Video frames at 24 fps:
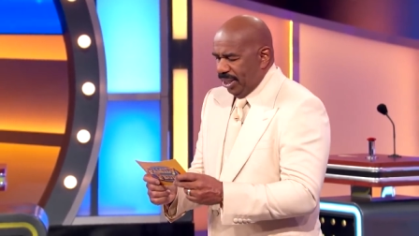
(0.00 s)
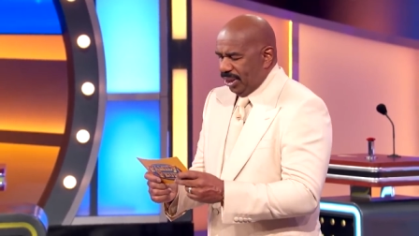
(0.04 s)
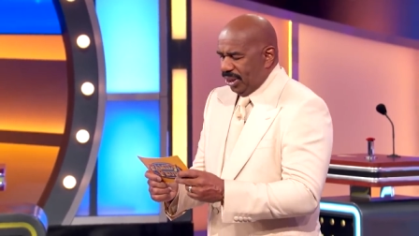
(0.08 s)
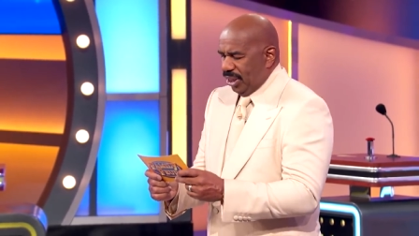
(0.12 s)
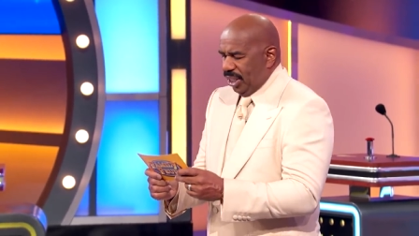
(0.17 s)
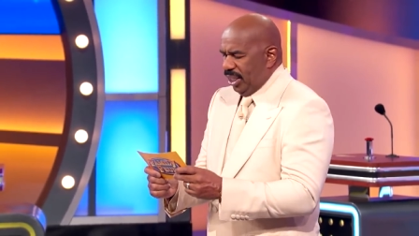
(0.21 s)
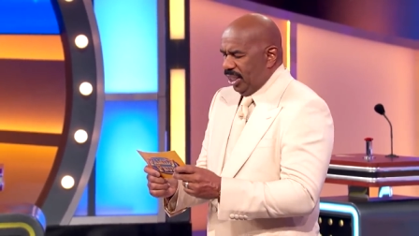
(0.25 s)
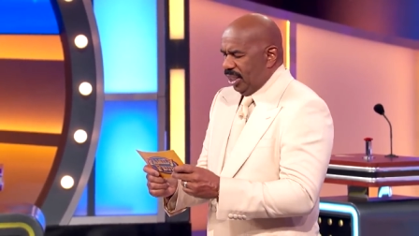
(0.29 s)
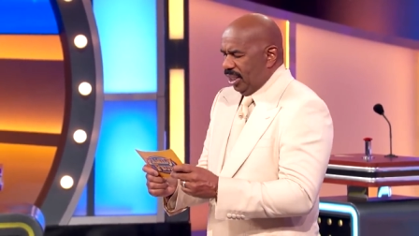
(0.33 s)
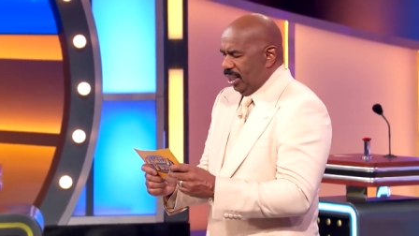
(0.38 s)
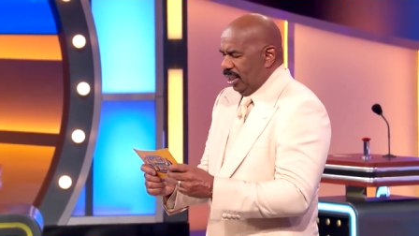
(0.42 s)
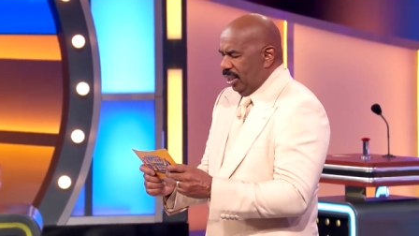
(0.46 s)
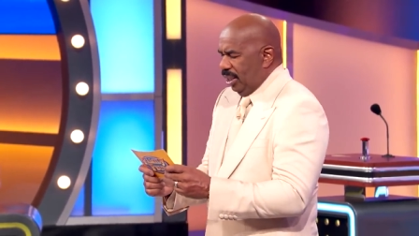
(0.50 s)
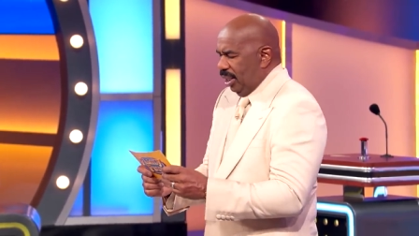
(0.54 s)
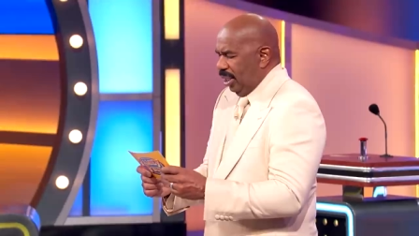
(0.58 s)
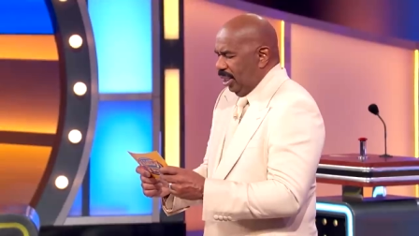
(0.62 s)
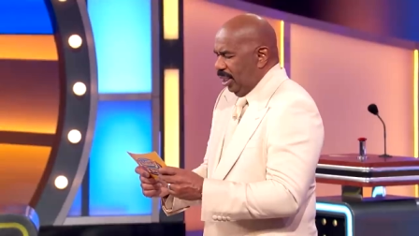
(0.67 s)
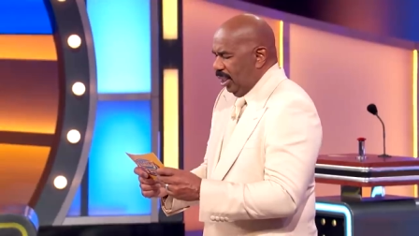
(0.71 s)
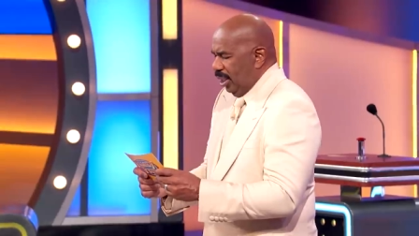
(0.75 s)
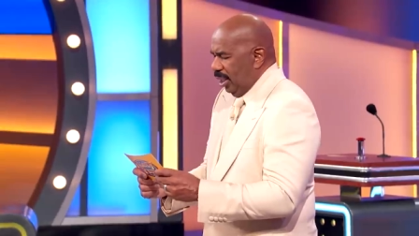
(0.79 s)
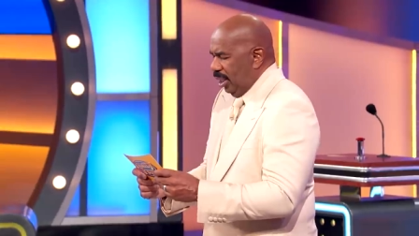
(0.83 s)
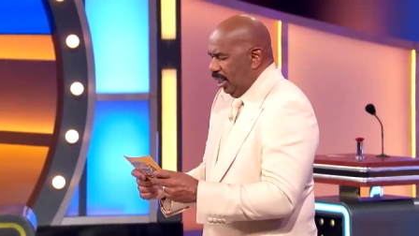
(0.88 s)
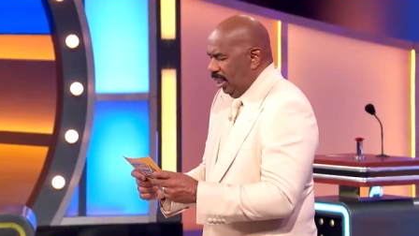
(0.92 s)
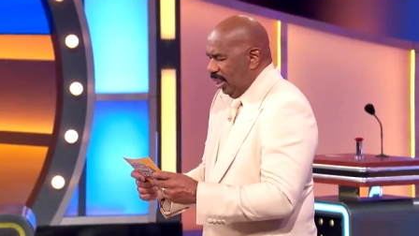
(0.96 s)
think
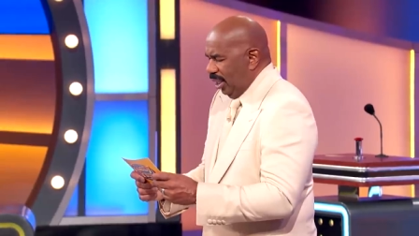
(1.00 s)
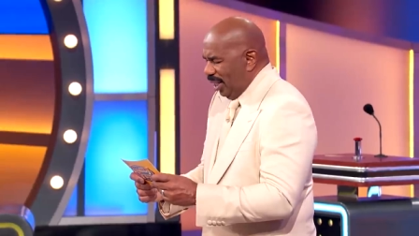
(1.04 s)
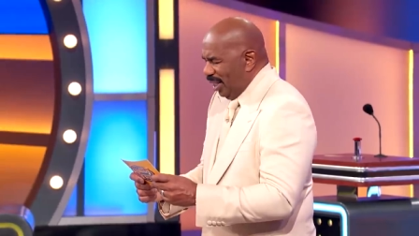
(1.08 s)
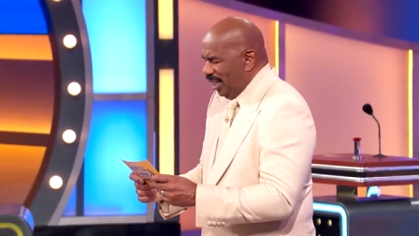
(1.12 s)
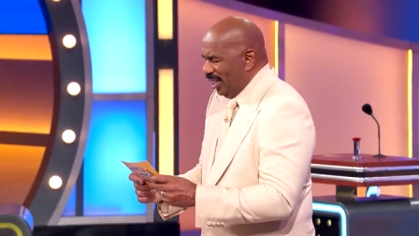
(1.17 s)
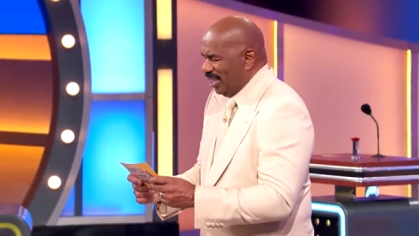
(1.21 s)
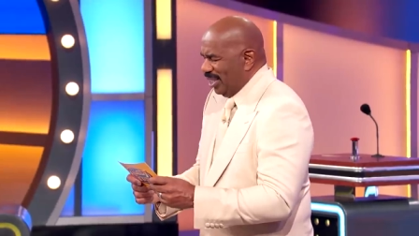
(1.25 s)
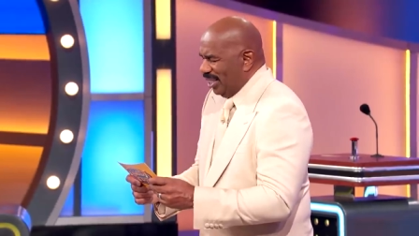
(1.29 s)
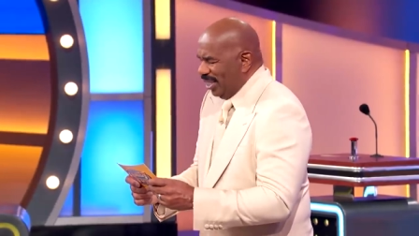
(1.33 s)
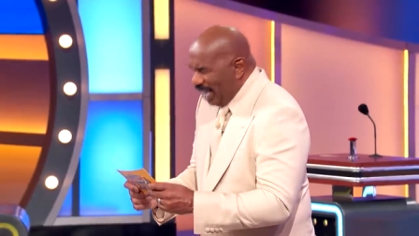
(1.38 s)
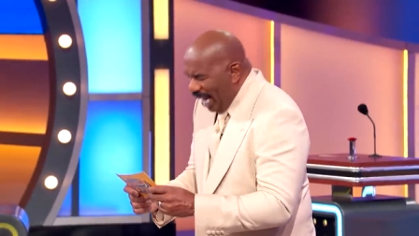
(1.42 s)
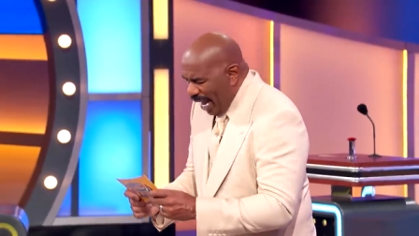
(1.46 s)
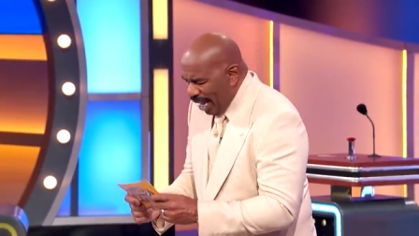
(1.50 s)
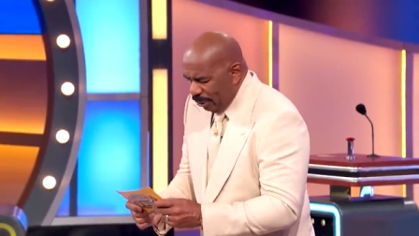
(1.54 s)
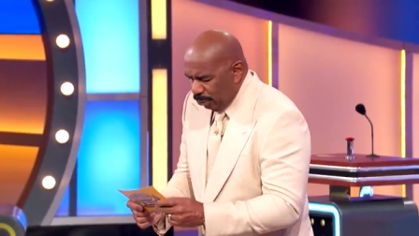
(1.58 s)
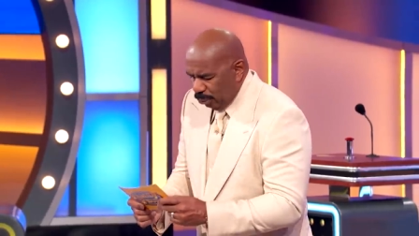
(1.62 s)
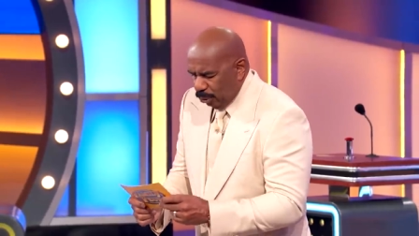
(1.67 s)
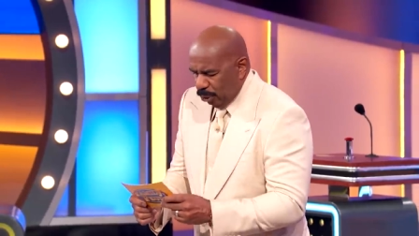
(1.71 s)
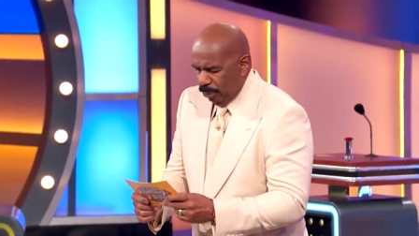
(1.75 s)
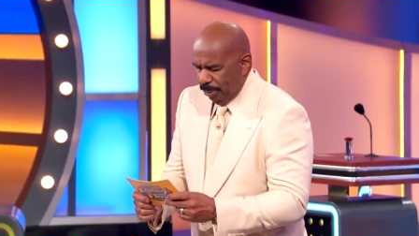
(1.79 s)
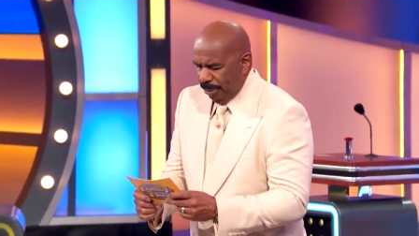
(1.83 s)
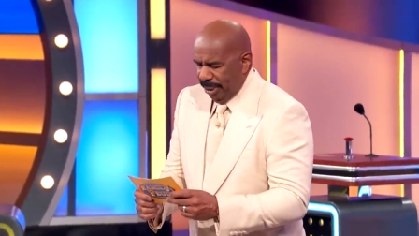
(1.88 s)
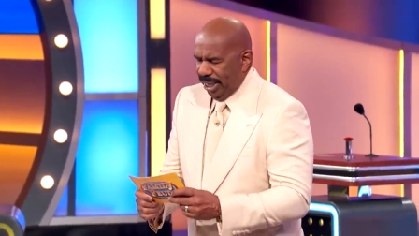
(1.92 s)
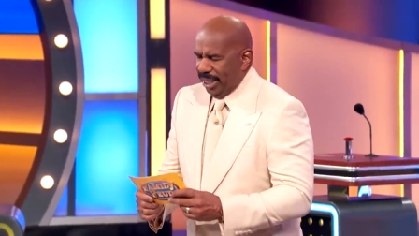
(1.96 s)
it is not
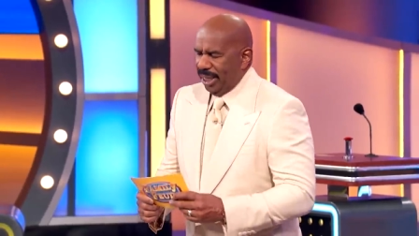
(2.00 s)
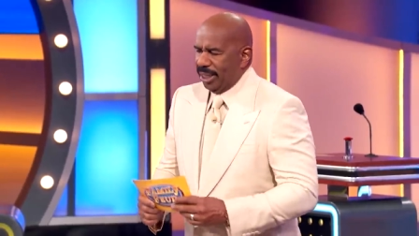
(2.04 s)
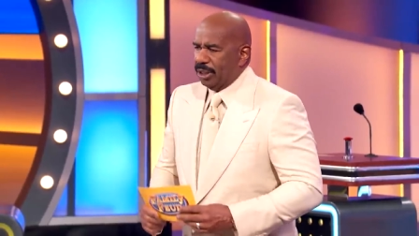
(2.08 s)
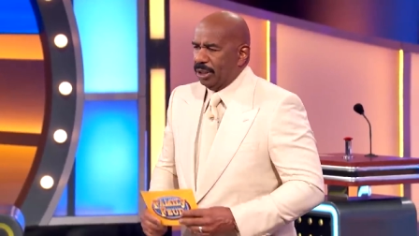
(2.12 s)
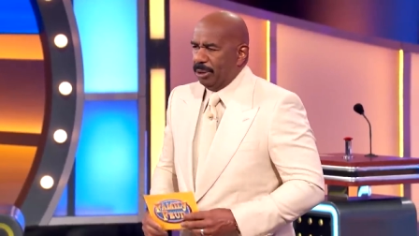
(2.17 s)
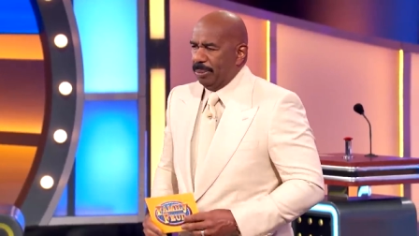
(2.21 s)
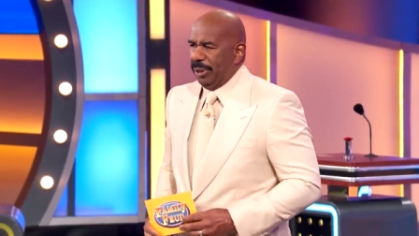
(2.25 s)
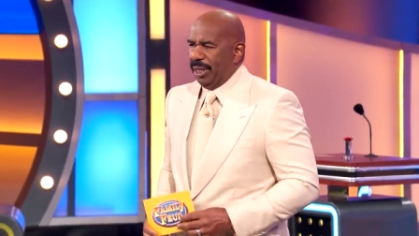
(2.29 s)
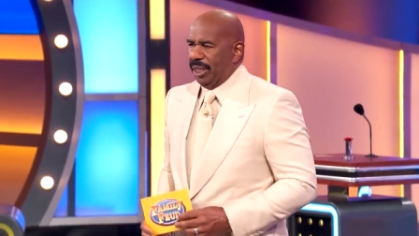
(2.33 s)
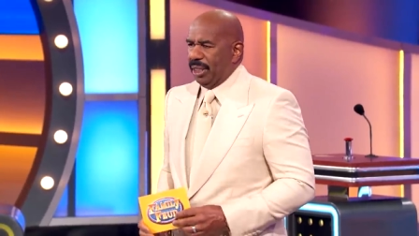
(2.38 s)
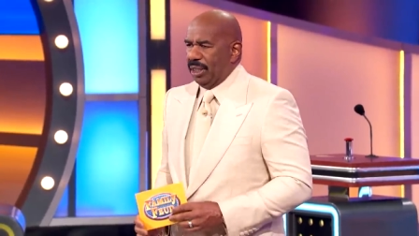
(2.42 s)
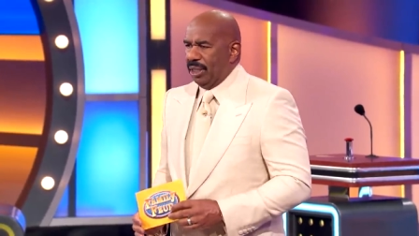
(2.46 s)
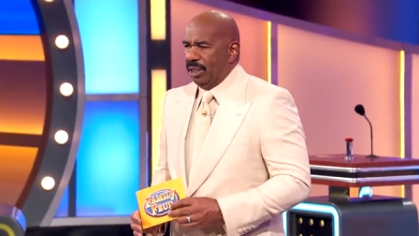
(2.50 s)
romantic to make